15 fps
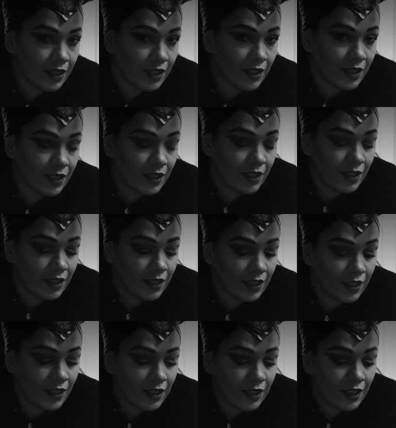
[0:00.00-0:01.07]

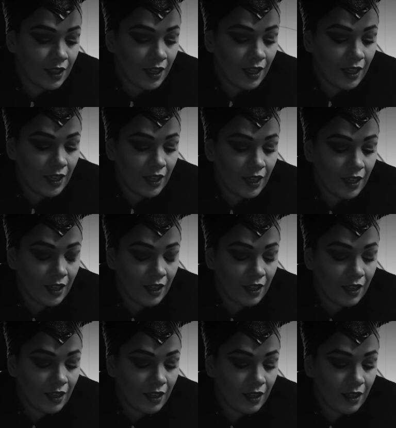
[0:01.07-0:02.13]

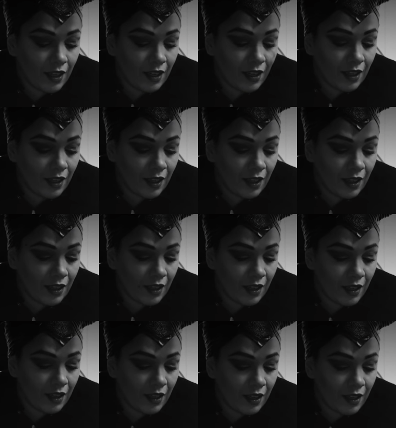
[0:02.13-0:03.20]

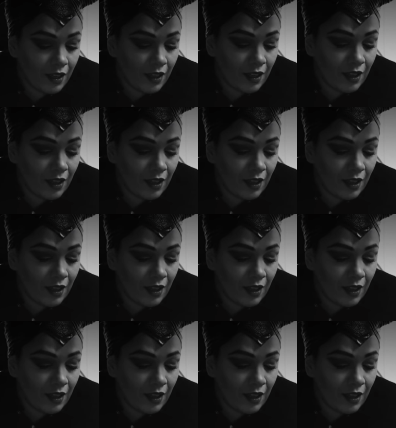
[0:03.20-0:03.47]
Nothing is said.